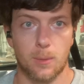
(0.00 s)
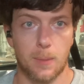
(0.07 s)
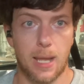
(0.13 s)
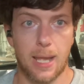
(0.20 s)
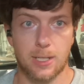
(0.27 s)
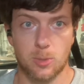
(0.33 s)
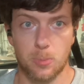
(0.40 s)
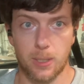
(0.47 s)

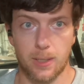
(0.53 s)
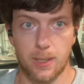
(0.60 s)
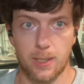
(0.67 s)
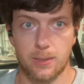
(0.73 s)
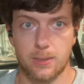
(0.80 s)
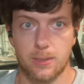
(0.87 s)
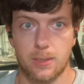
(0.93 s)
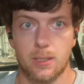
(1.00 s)
my
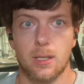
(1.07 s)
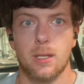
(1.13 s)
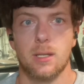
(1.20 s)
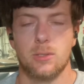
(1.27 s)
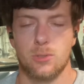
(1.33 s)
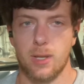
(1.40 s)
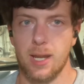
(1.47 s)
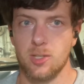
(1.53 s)
experience,
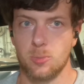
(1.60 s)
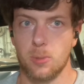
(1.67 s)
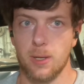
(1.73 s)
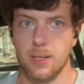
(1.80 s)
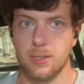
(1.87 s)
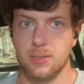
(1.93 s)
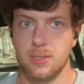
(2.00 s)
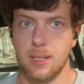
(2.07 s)

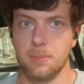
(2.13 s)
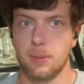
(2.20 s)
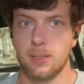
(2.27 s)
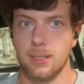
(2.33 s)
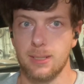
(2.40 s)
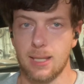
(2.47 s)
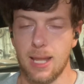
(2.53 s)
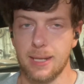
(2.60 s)
Transbrakes
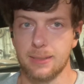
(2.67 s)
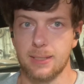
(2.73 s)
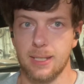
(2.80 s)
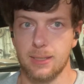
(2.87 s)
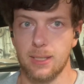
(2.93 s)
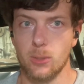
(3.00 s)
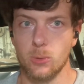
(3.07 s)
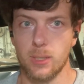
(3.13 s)
typically like
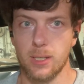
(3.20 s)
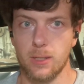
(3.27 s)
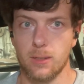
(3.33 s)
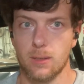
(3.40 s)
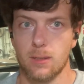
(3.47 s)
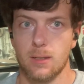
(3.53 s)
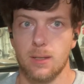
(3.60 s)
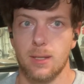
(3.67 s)
that low
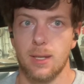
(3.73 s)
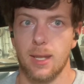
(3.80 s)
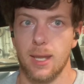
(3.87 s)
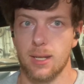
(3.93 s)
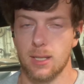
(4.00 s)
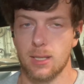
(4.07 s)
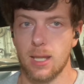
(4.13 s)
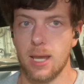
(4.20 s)
gear
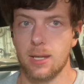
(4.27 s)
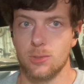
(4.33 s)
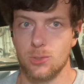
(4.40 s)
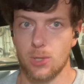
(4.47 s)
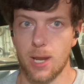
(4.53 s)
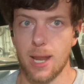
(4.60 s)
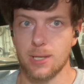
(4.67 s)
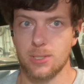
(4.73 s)
and a lot of
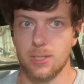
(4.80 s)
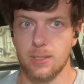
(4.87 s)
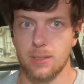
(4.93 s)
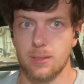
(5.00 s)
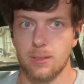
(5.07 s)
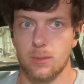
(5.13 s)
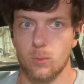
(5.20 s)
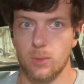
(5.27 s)
traction
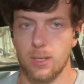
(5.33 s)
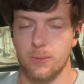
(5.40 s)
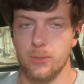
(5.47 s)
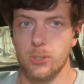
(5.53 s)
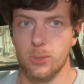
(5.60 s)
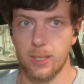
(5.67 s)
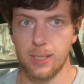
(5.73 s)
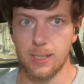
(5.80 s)
whenever
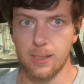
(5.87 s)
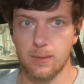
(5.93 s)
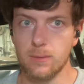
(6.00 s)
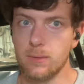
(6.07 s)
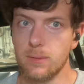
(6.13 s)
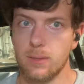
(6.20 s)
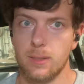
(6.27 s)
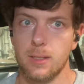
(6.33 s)
you
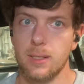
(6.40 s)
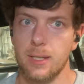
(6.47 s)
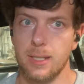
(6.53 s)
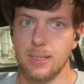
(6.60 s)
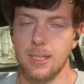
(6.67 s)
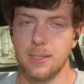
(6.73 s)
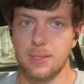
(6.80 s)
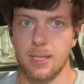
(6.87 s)
leave.
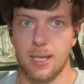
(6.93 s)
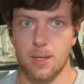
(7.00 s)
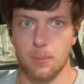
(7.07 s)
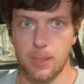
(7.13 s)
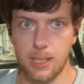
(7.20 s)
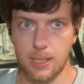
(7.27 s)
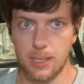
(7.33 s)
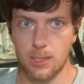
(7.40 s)
It gets that
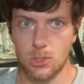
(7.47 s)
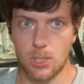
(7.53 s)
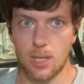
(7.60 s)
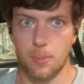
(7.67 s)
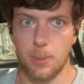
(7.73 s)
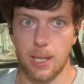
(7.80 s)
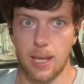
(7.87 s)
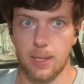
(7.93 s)
immediate
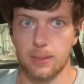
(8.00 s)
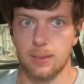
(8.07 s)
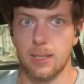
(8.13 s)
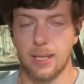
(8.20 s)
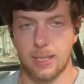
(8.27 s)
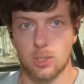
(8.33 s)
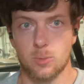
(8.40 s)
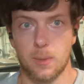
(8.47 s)
jump out
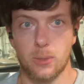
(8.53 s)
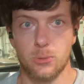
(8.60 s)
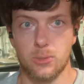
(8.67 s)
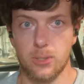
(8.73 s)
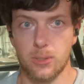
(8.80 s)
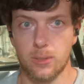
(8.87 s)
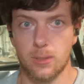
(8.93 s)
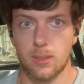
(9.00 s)
like it's supposed
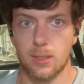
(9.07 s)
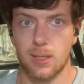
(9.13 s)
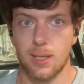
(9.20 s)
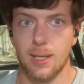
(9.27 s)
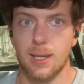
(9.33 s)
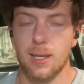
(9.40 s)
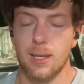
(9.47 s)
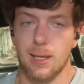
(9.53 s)
to.
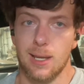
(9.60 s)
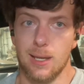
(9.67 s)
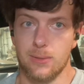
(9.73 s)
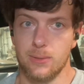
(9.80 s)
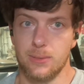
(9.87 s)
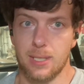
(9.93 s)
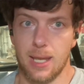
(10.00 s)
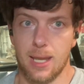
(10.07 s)

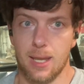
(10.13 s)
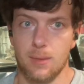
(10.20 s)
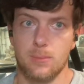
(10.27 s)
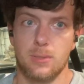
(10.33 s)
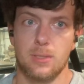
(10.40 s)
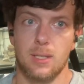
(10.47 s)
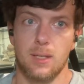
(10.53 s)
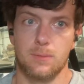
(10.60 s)
Other
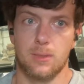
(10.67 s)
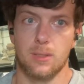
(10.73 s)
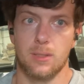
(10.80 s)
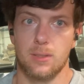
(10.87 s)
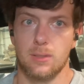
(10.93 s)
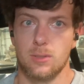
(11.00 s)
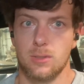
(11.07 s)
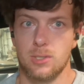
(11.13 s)
times, if
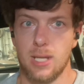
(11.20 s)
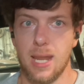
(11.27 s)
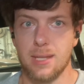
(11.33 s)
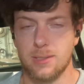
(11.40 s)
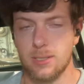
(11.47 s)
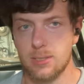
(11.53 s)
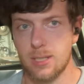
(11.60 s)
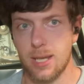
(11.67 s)
the
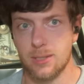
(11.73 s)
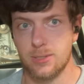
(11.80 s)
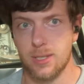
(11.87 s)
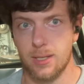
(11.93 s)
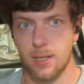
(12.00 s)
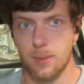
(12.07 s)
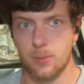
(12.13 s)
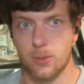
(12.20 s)
chassis is not
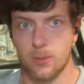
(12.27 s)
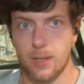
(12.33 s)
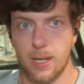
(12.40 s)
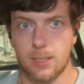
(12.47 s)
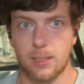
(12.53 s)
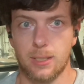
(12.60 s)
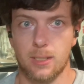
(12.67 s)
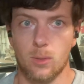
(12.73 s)
set up
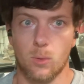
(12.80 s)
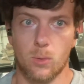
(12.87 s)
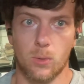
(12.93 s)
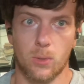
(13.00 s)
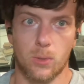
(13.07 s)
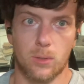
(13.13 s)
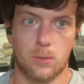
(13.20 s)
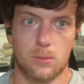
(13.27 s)
correctly
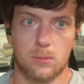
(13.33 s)
or